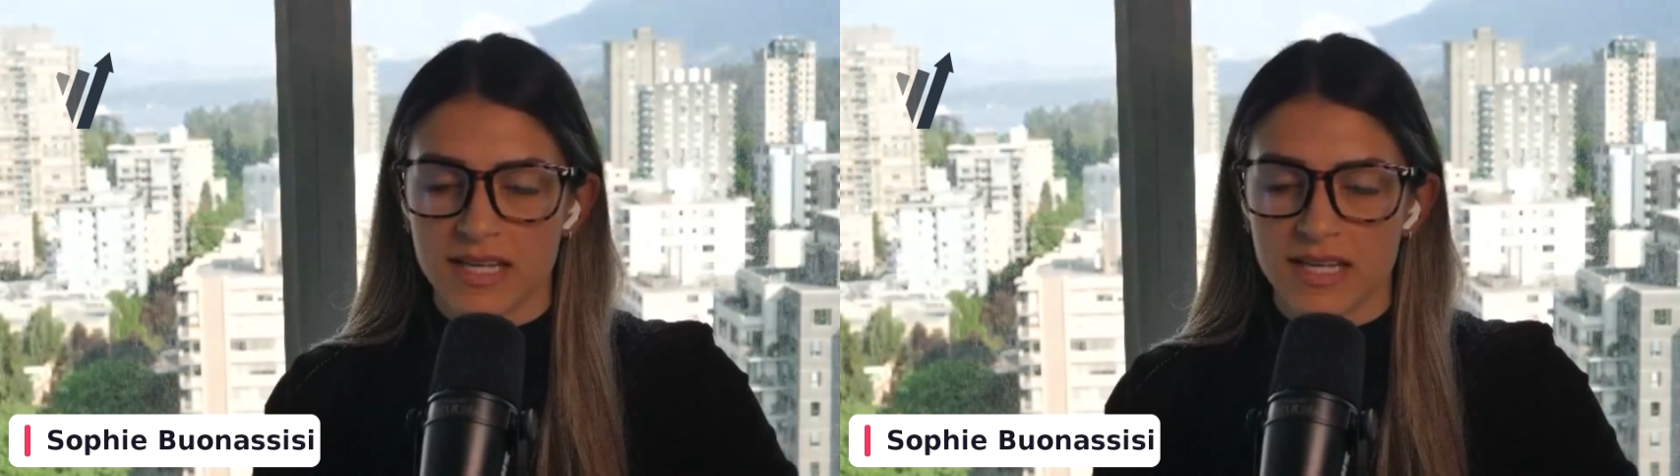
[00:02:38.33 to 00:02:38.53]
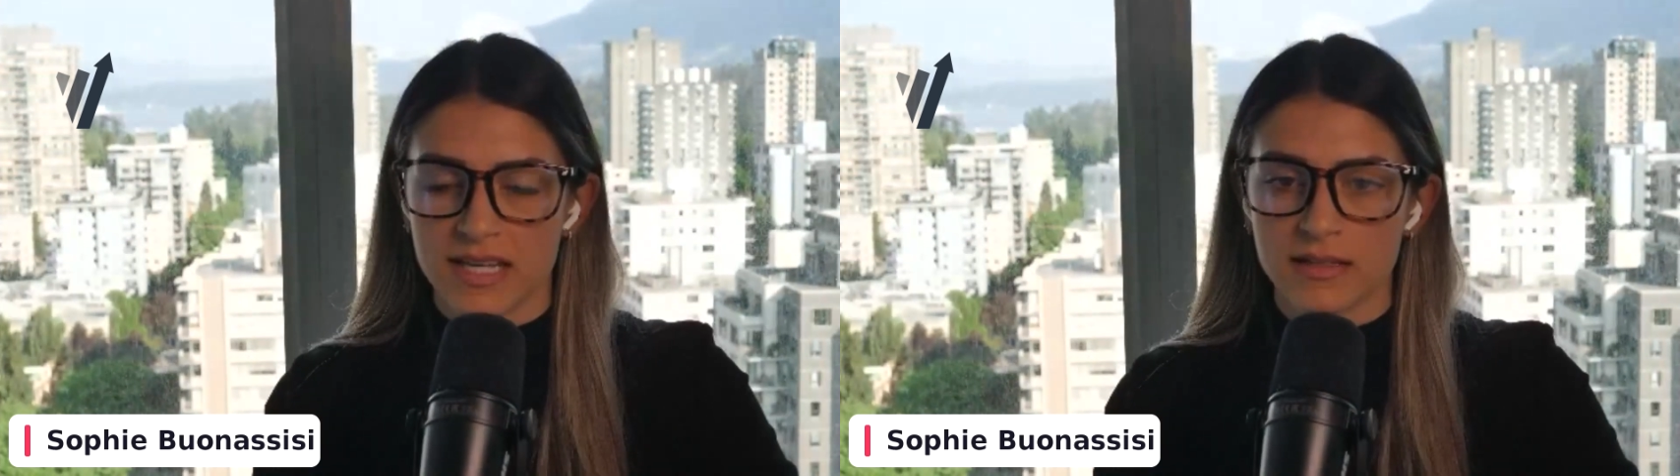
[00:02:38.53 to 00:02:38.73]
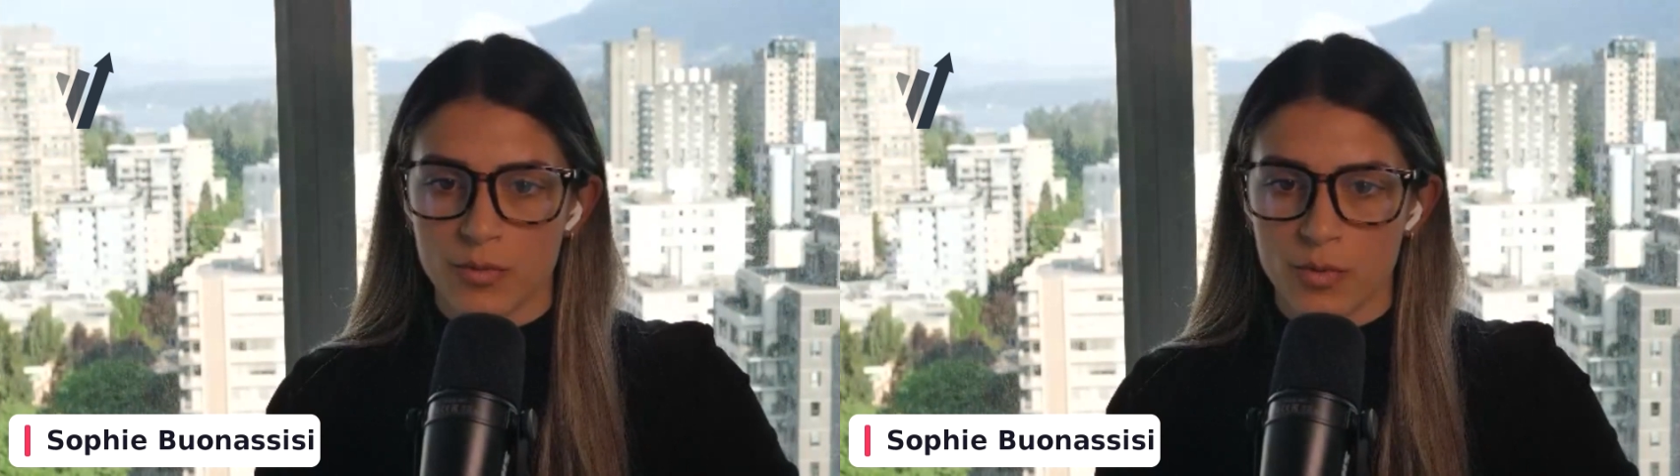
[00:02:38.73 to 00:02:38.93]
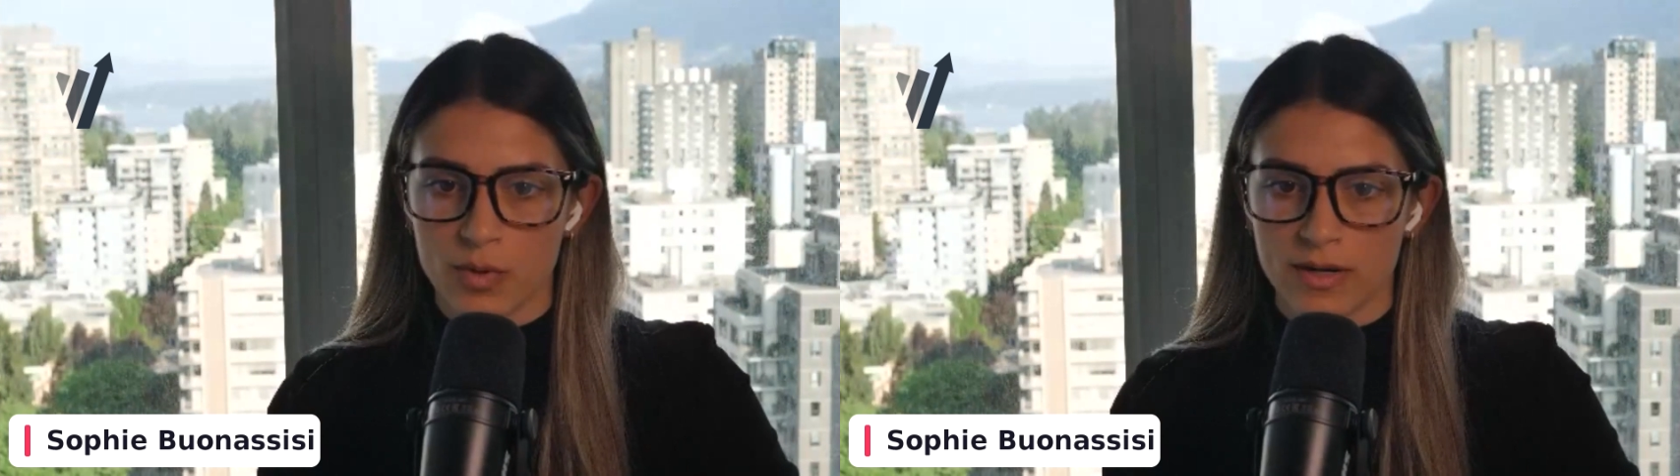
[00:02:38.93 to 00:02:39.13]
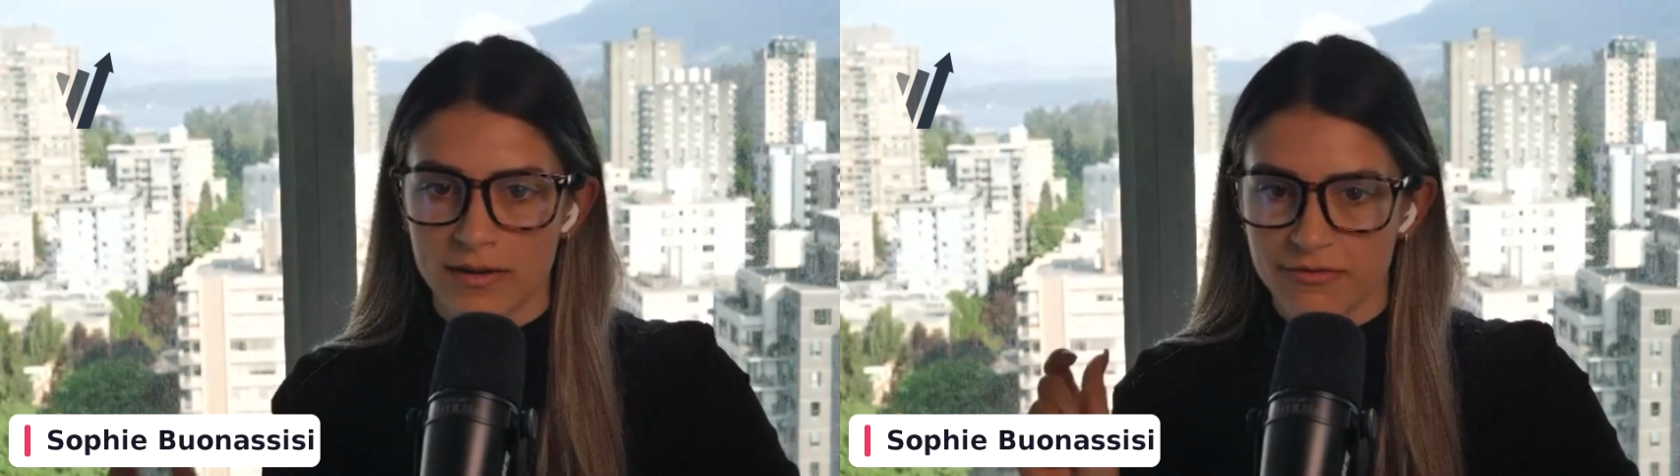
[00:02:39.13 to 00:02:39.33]
get a little bit
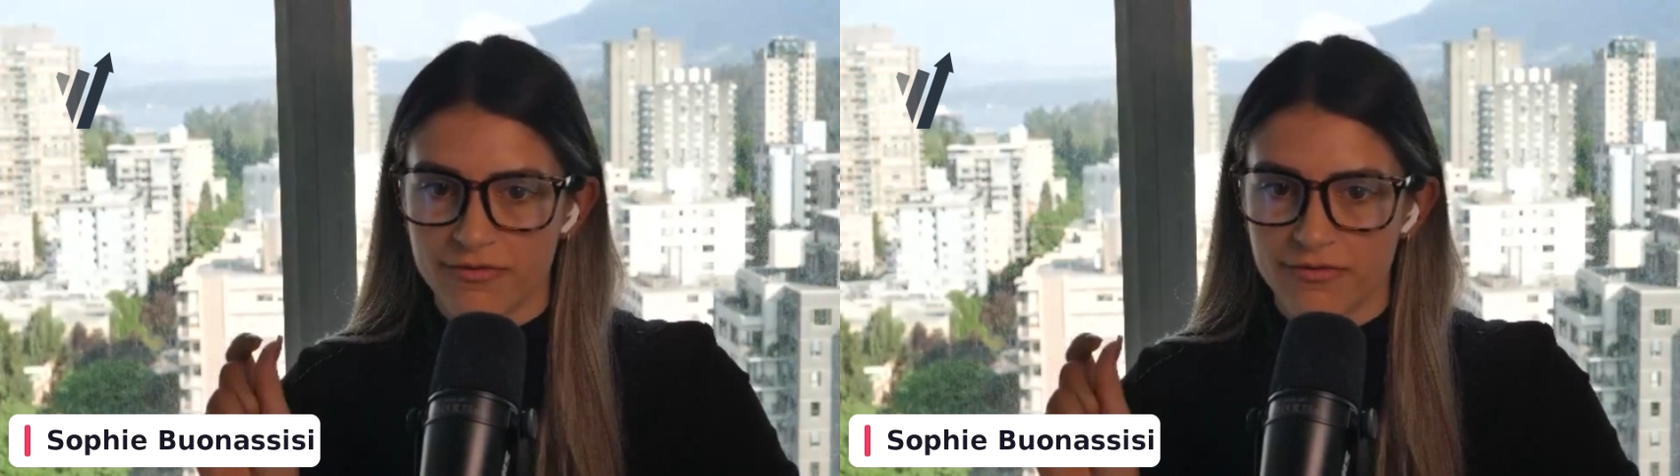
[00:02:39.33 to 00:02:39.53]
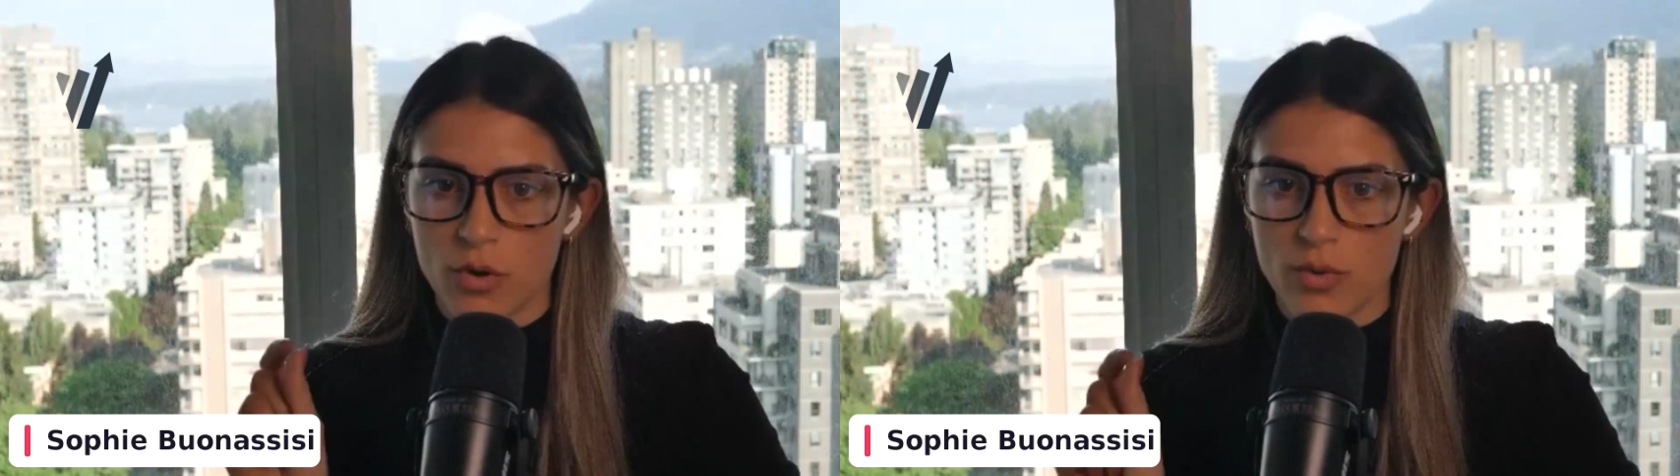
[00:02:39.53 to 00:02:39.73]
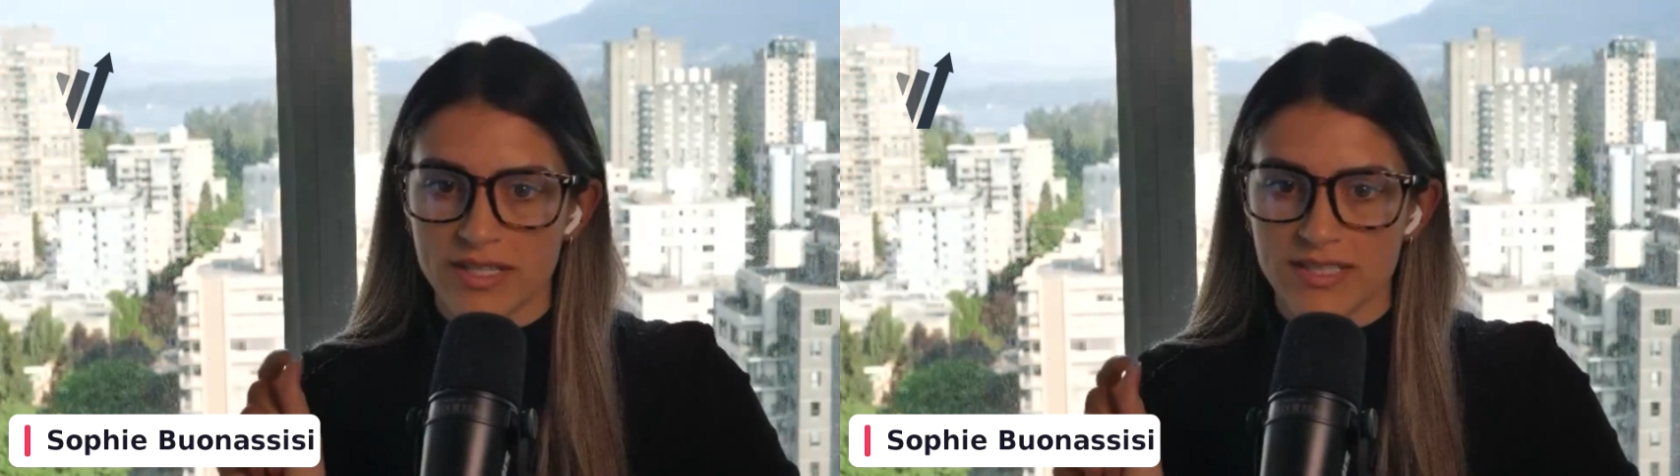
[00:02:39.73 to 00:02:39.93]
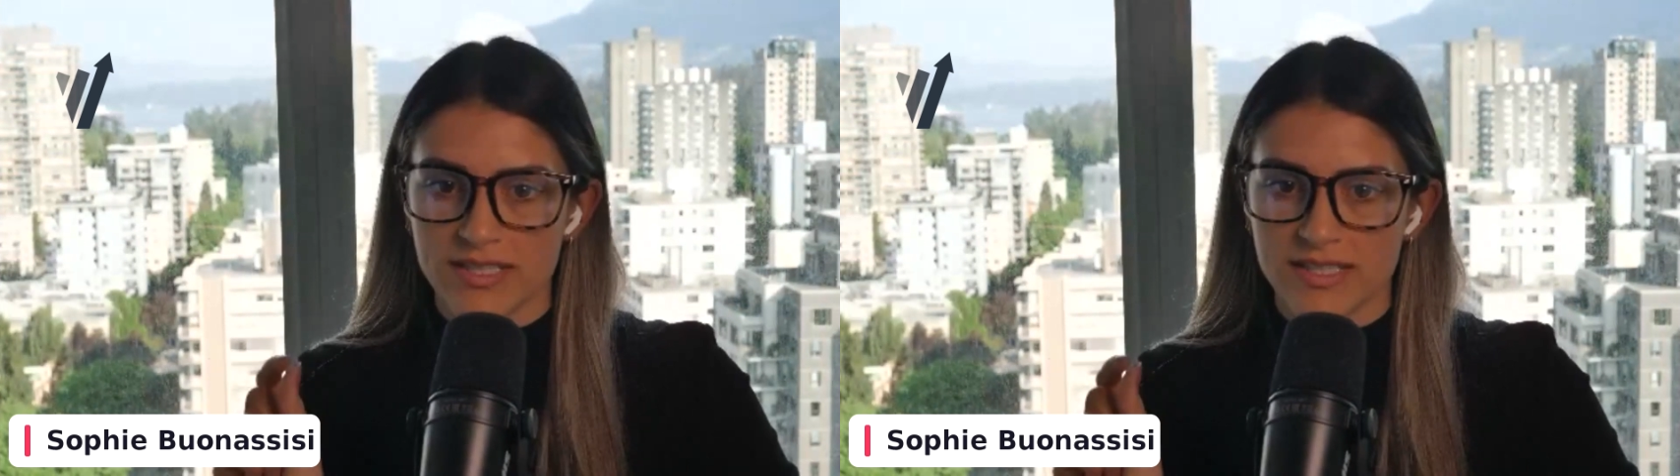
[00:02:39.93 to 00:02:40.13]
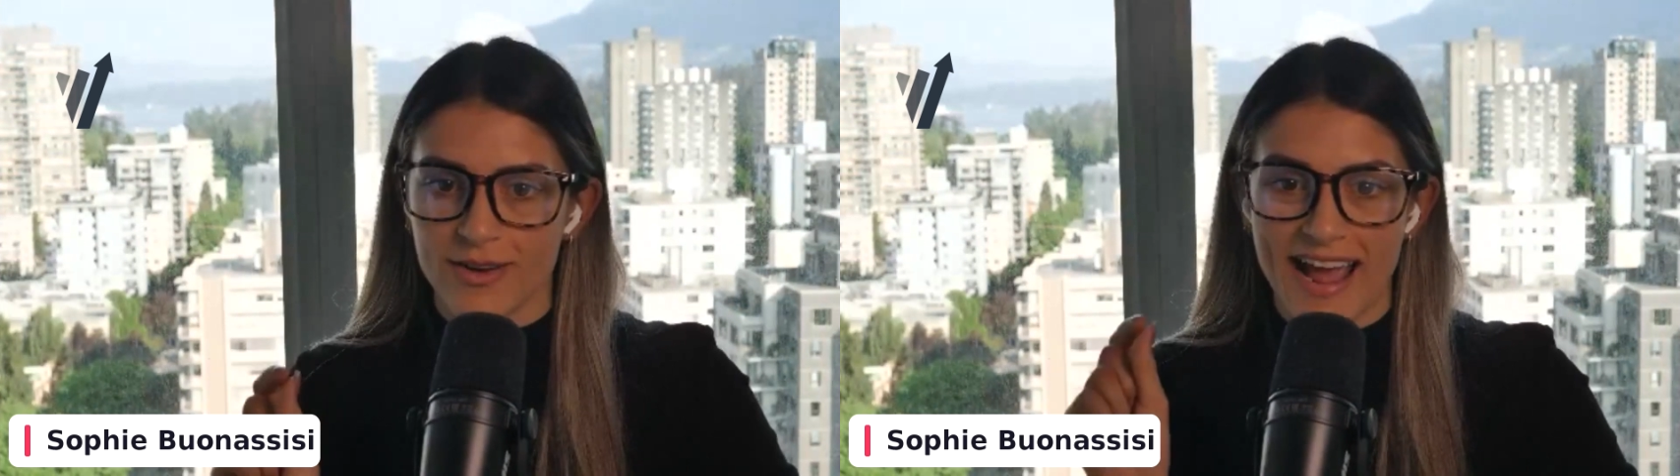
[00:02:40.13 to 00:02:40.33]
more kind of
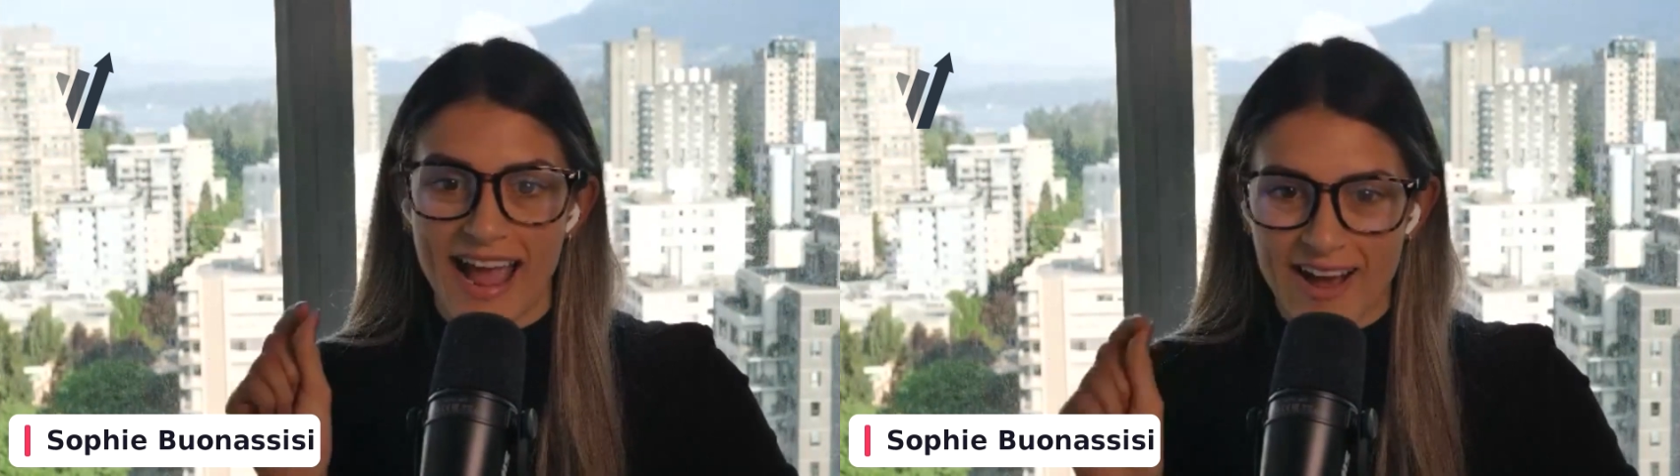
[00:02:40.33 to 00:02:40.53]
focused in on